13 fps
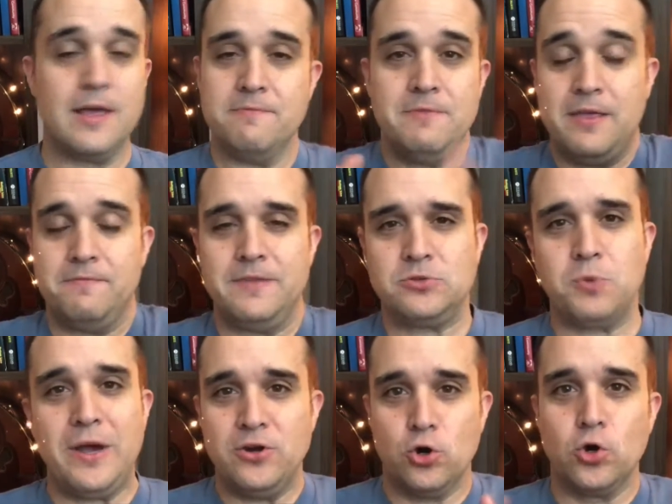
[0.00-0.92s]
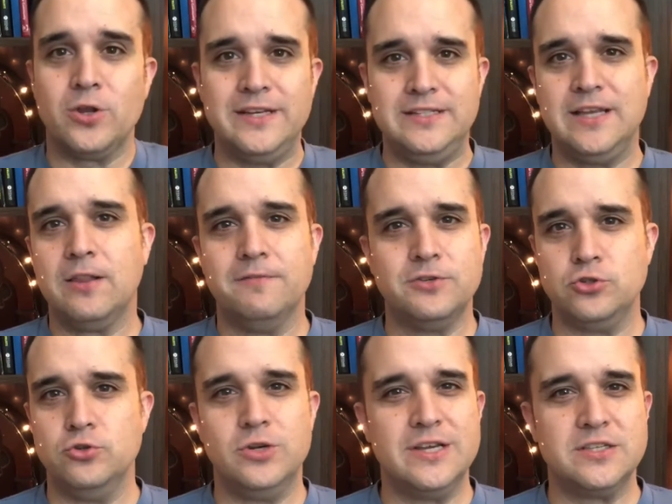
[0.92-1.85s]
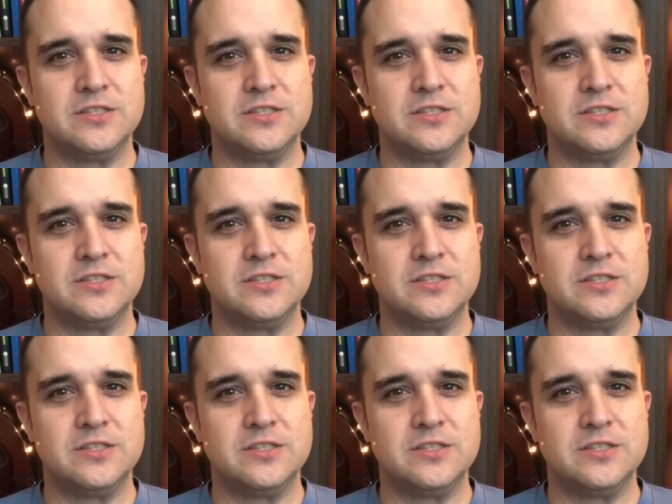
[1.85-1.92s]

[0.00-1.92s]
that's why in early television you didn't